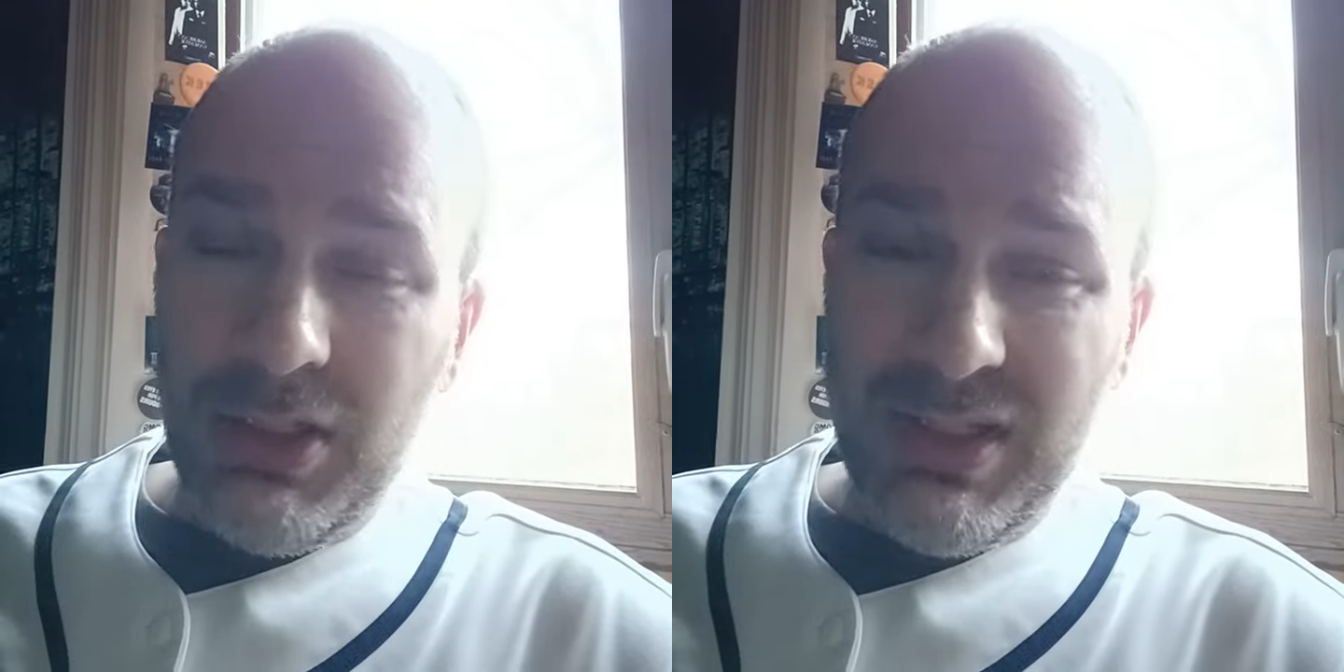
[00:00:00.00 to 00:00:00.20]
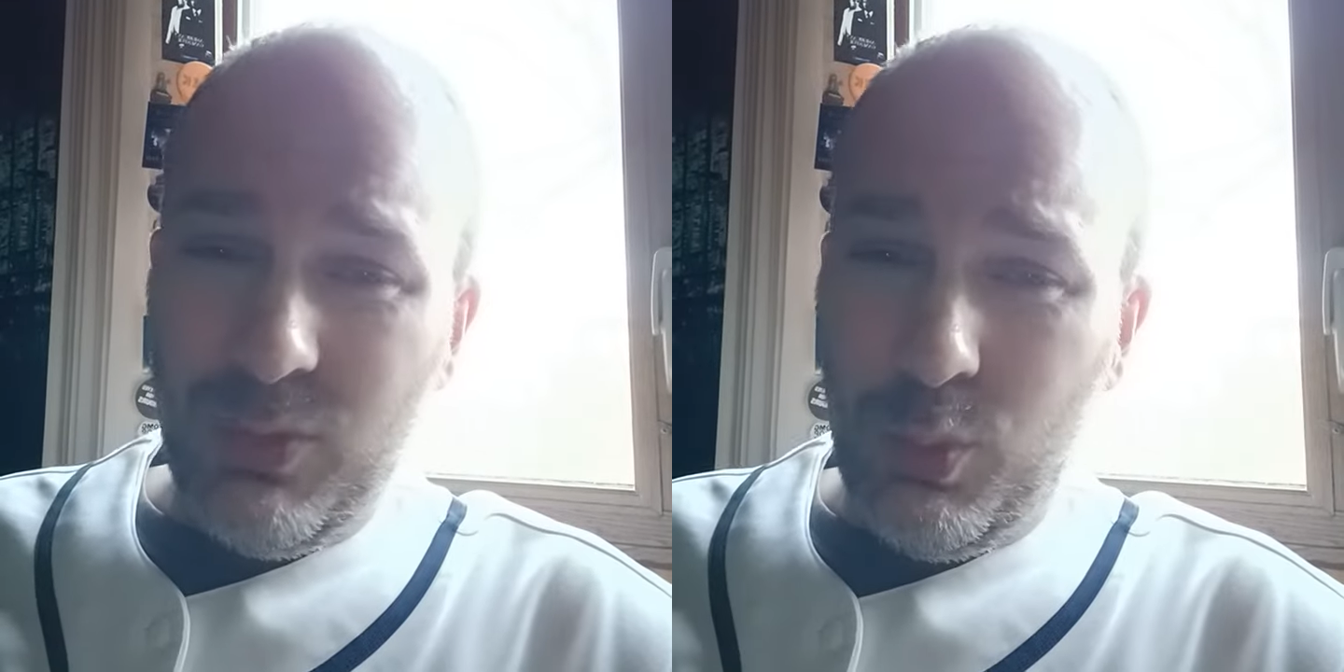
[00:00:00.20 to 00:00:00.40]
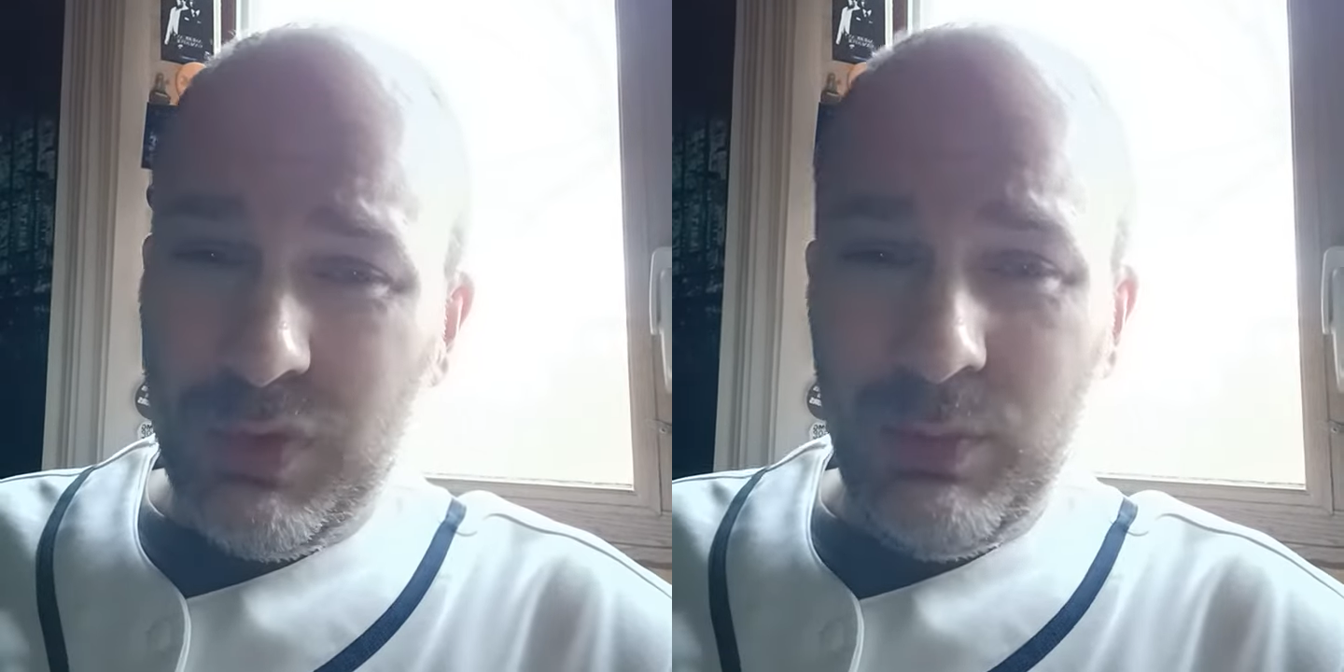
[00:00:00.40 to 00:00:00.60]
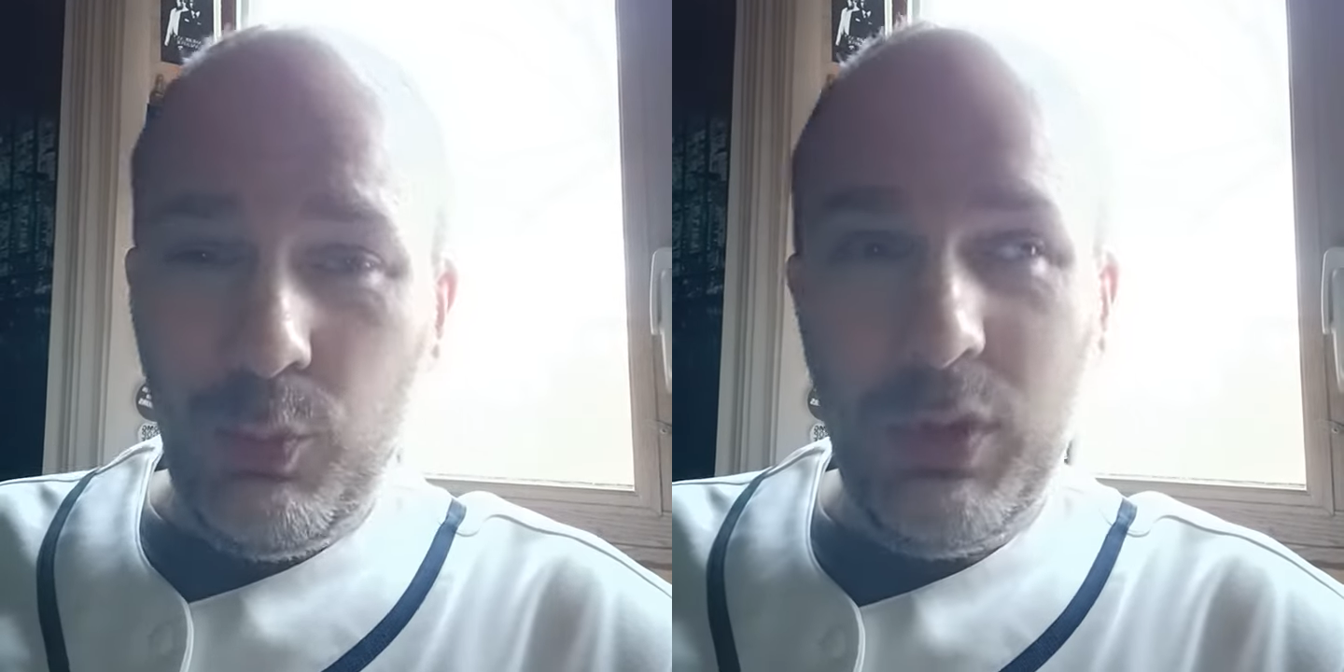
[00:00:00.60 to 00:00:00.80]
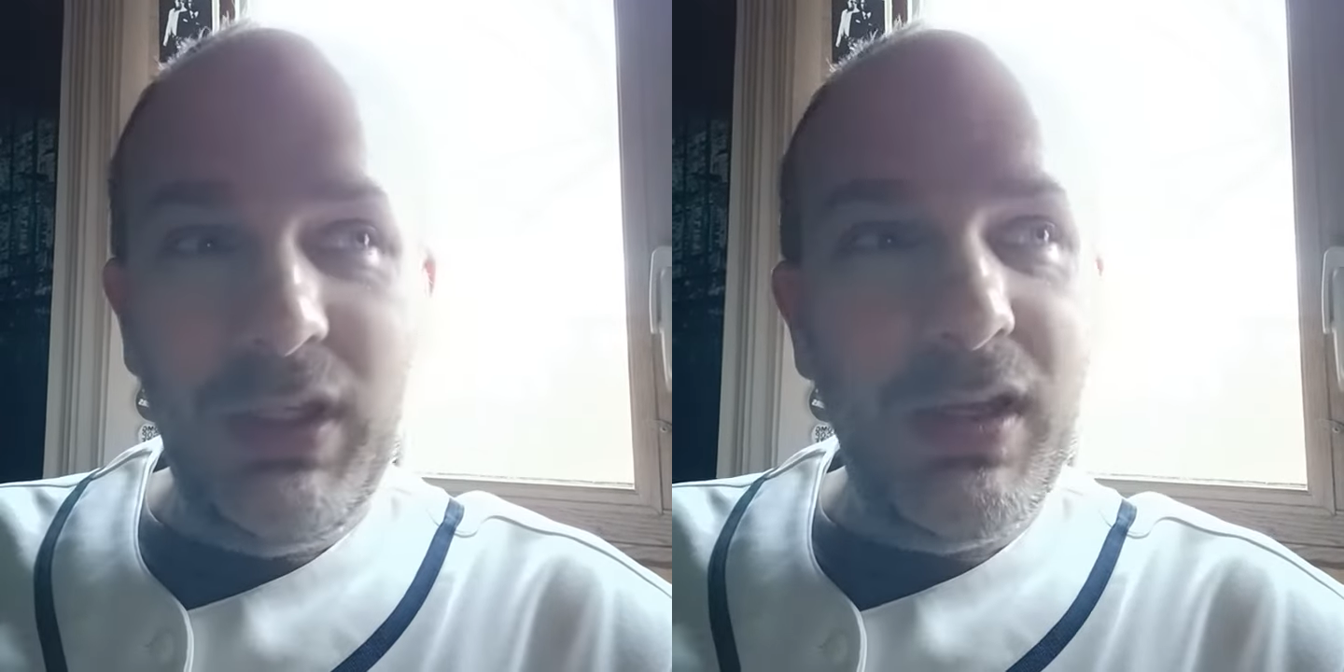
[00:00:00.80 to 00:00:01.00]
just
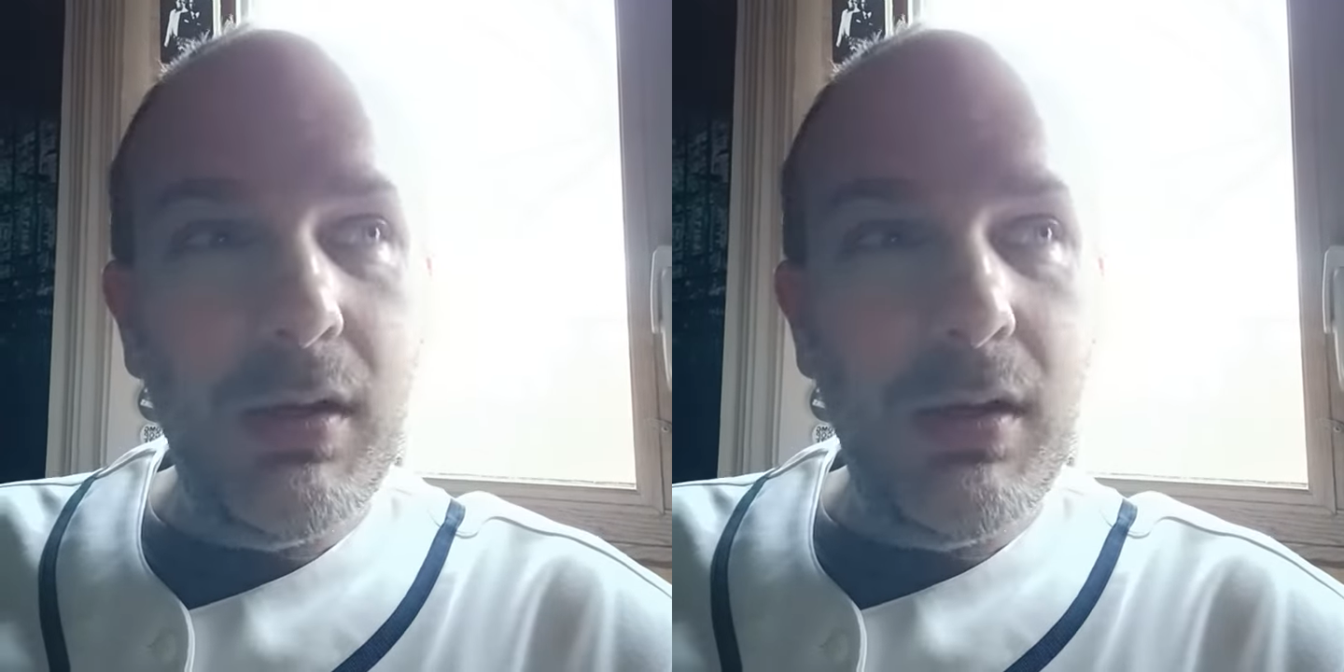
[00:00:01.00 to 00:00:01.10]
some really